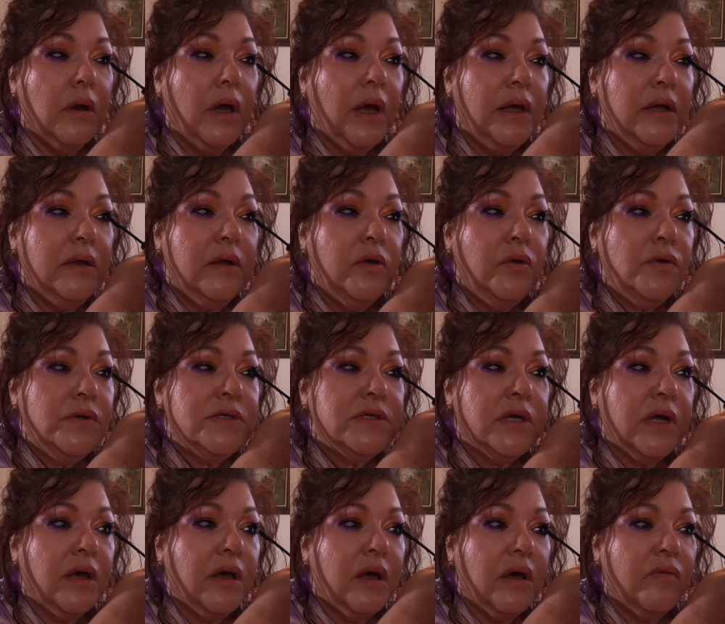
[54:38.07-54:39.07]
I used
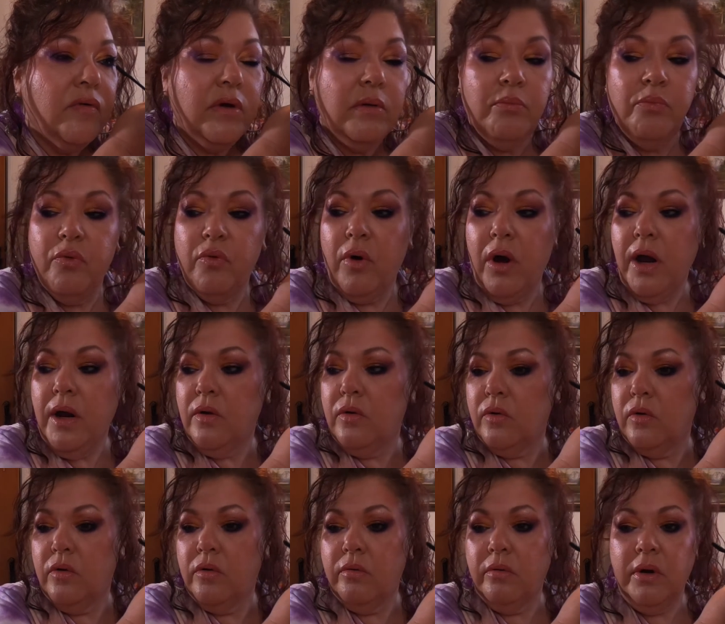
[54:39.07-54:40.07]
to have a
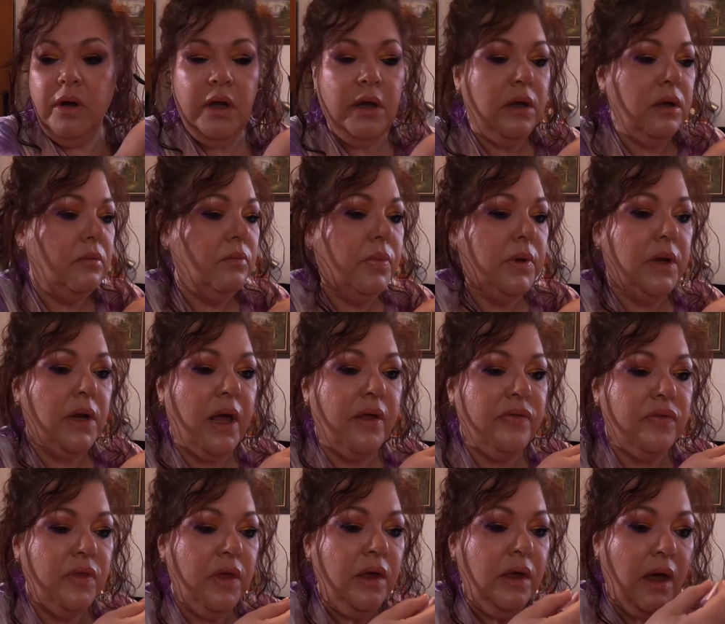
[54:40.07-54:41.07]
brighter green, but I
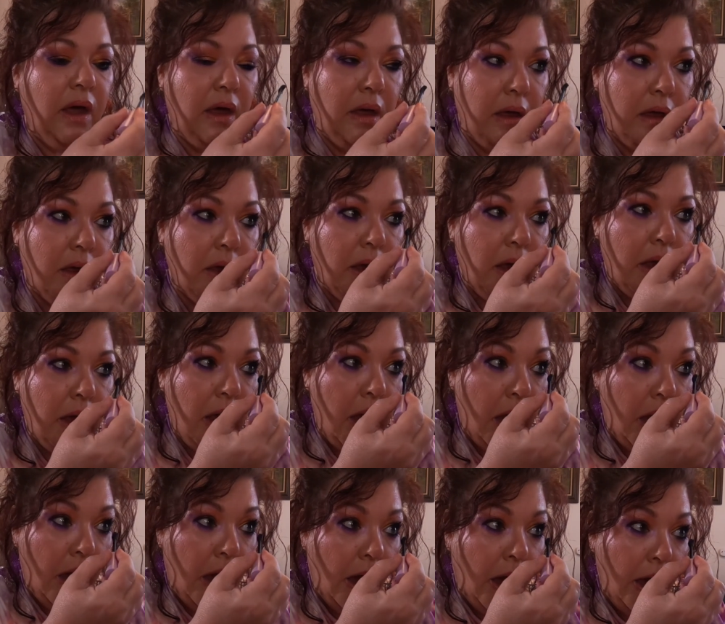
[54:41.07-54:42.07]
think I
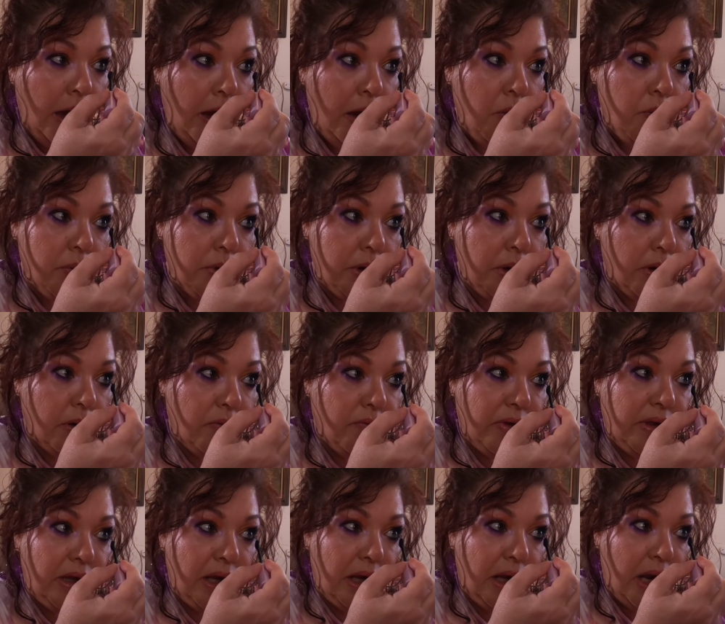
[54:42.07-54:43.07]
got rid of
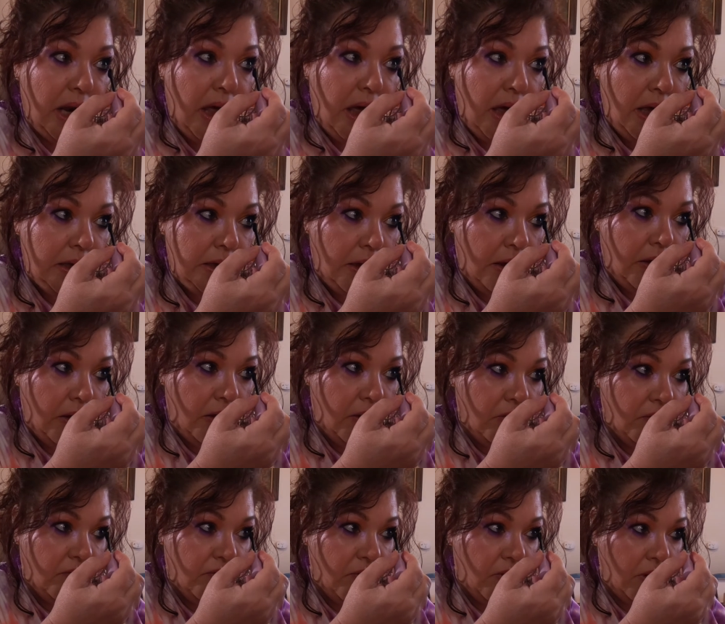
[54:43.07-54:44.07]
a lot
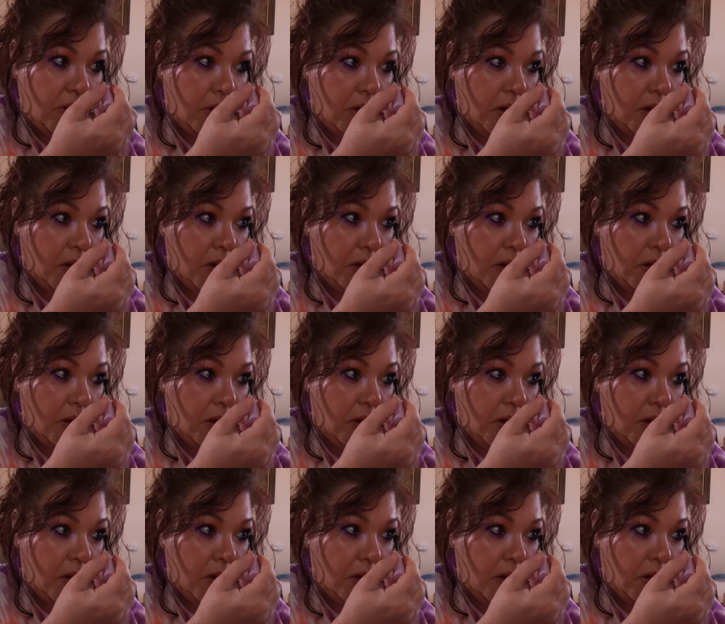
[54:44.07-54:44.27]
of